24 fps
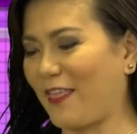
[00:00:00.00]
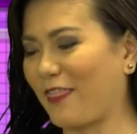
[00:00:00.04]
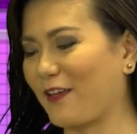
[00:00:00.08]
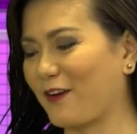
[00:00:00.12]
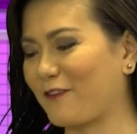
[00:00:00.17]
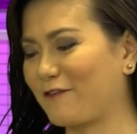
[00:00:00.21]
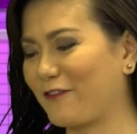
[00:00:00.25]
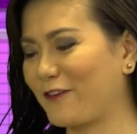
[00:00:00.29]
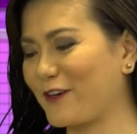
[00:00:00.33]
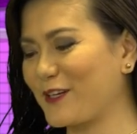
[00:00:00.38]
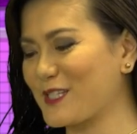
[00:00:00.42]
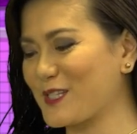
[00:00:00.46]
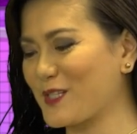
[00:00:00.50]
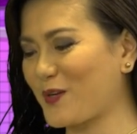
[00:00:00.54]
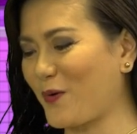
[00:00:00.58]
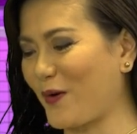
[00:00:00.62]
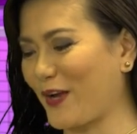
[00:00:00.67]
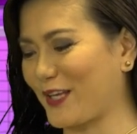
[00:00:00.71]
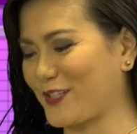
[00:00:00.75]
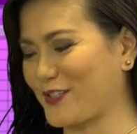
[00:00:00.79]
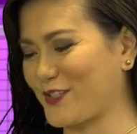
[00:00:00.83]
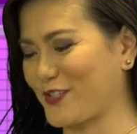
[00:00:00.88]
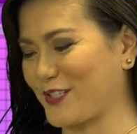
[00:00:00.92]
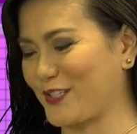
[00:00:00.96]
The first
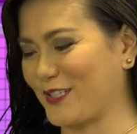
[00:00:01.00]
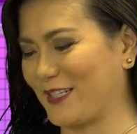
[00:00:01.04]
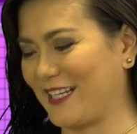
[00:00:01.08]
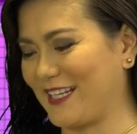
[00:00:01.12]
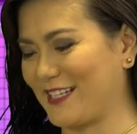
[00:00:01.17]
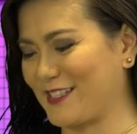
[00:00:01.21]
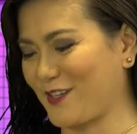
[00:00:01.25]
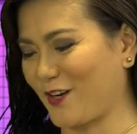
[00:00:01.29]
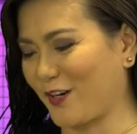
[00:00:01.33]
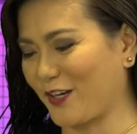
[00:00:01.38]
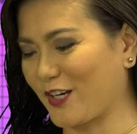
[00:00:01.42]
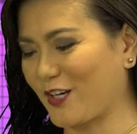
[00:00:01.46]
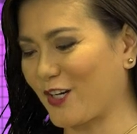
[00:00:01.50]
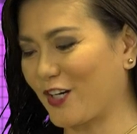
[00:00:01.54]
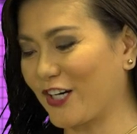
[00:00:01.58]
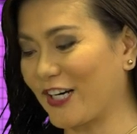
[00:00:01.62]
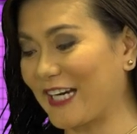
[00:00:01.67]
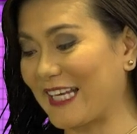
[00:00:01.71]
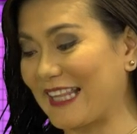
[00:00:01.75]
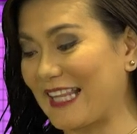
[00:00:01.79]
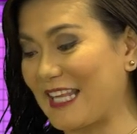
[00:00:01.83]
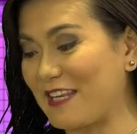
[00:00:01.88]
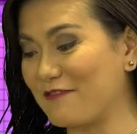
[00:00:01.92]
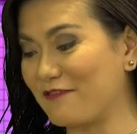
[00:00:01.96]
question is on
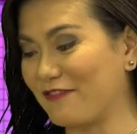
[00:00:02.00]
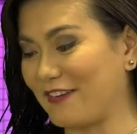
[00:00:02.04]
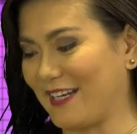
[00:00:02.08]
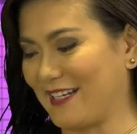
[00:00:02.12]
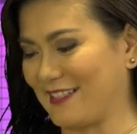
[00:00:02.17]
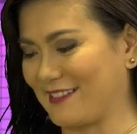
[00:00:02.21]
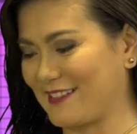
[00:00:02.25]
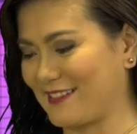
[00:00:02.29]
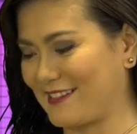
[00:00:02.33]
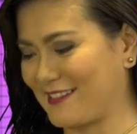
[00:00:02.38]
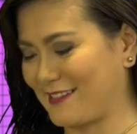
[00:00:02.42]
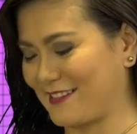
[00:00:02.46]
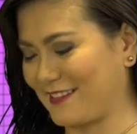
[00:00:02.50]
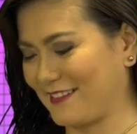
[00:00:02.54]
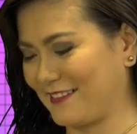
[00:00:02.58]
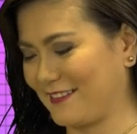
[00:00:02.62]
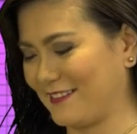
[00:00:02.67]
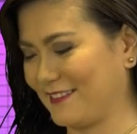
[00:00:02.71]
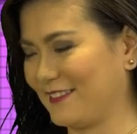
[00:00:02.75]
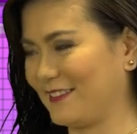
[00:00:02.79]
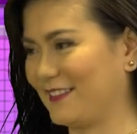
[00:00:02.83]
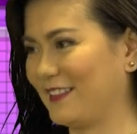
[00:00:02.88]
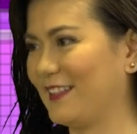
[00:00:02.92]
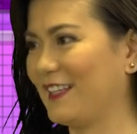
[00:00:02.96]
current events.
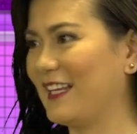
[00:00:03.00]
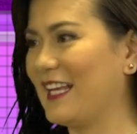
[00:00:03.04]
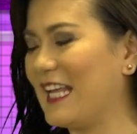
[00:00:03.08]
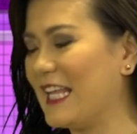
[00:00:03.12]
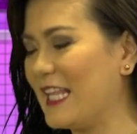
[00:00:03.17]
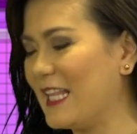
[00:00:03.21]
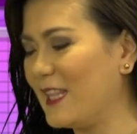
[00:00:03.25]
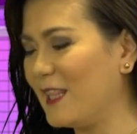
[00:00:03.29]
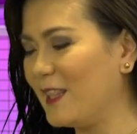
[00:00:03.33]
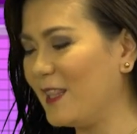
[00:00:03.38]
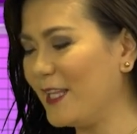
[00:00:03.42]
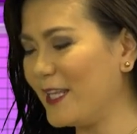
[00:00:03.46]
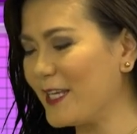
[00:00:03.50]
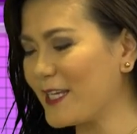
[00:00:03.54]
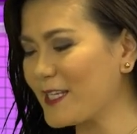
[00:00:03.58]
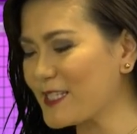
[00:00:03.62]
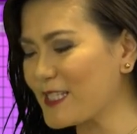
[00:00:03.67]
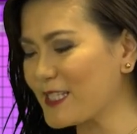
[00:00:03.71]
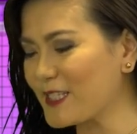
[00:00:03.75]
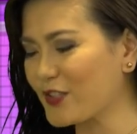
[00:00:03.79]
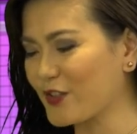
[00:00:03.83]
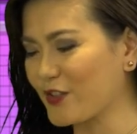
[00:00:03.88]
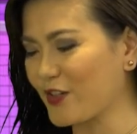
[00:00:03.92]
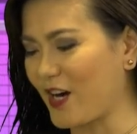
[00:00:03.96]

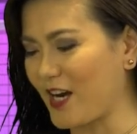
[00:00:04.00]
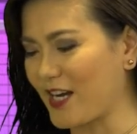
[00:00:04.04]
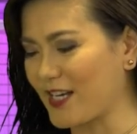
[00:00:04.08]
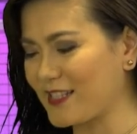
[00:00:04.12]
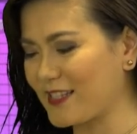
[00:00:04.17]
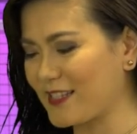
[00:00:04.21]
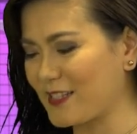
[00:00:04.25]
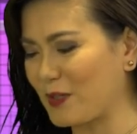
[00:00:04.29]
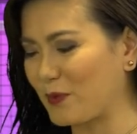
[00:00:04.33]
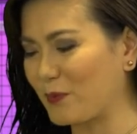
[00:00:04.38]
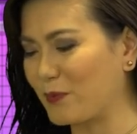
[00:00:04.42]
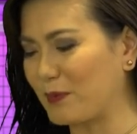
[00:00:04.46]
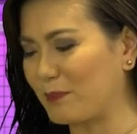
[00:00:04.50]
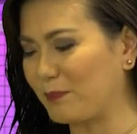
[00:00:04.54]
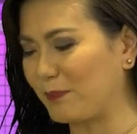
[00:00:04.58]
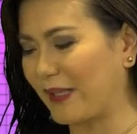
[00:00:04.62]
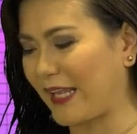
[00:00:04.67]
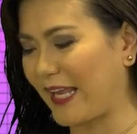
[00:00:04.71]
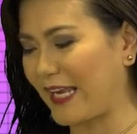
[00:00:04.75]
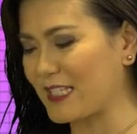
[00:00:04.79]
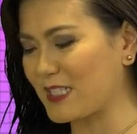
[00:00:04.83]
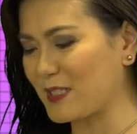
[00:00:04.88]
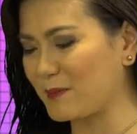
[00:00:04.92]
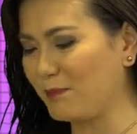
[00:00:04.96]
Liz Truss
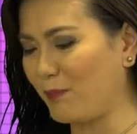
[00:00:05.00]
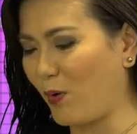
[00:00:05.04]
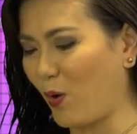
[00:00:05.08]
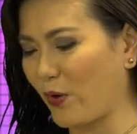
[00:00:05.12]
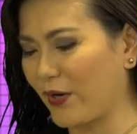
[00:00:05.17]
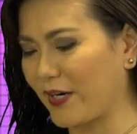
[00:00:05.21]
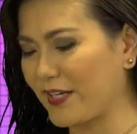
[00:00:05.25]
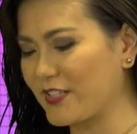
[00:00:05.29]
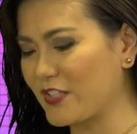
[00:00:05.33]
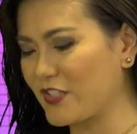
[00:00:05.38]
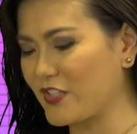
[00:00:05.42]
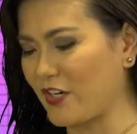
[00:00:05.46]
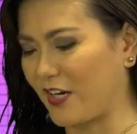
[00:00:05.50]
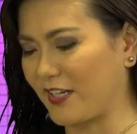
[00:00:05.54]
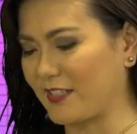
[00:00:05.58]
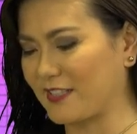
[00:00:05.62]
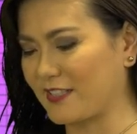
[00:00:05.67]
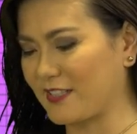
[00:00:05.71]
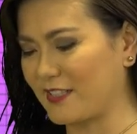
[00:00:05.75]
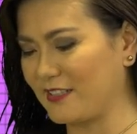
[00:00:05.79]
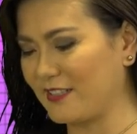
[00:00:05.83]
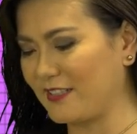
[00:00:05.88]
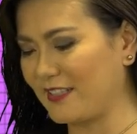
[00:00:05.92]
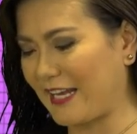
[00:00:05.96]
replaced Boris
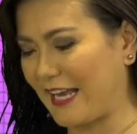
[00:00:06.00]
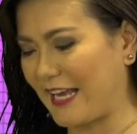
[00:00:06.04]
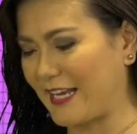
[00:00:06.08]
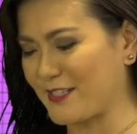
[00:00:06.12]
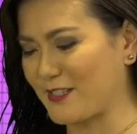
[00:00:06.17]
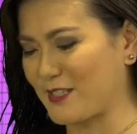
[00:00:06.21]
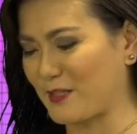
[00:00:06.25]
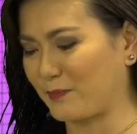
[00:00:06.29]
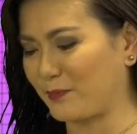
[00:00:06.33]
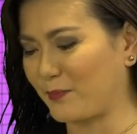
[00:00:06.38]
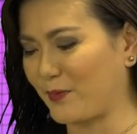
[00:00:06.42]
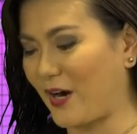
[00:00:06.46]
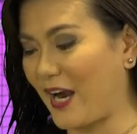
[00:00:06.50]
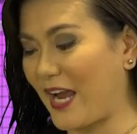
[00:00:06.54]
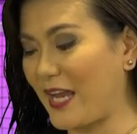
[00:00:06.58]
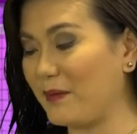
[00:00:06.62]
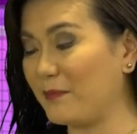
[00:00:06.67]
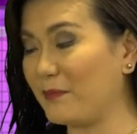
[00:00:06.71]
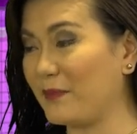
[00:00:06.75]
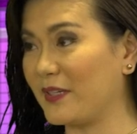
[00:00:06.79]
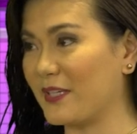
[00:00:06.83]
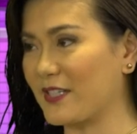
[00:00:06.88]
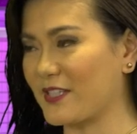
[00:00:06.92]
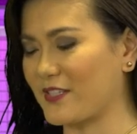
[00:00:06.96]
Johnson as the
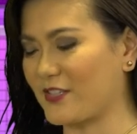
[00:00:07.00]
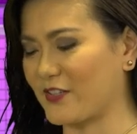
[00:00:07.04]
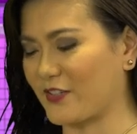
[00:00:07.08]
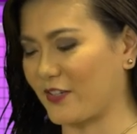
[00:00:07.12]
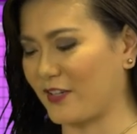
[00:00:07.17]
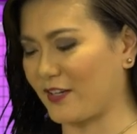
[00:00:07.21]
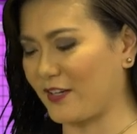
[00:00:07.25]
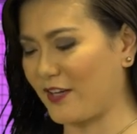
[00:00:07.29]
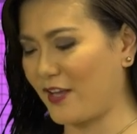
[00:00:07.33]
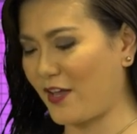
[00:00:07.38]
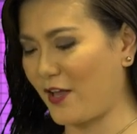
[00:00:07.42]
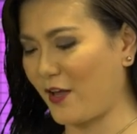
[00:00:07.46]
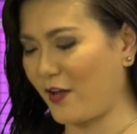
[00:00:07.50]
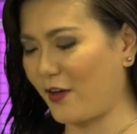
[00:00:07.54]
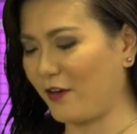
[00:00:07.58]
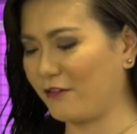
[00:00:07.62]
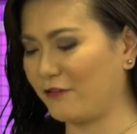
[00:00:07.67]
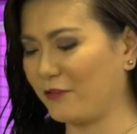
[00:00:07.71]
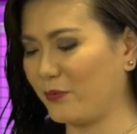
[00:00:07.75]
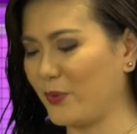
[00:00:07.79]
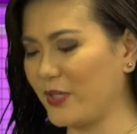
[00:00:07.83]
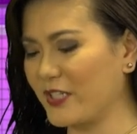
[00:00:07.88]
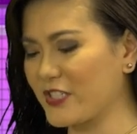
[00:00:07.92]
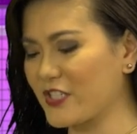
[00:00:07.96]
Prime Minister
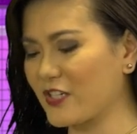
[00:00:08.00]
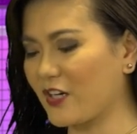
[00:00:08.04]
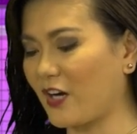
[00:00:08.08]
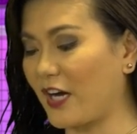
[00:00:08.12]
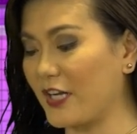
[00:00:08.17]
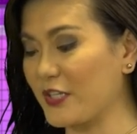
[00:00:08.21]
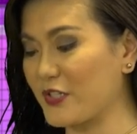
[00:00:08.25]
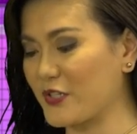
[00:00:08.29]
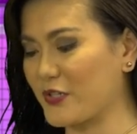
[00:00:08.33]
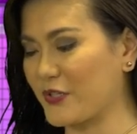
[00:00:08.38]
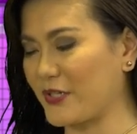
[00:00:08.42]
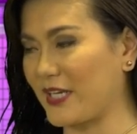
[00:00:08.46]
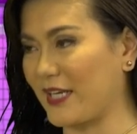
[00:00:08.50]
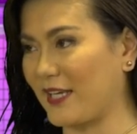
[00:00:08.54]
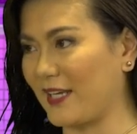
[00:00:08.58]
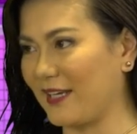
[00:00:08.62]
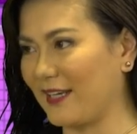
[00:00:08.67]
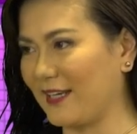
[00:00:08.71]
of which country?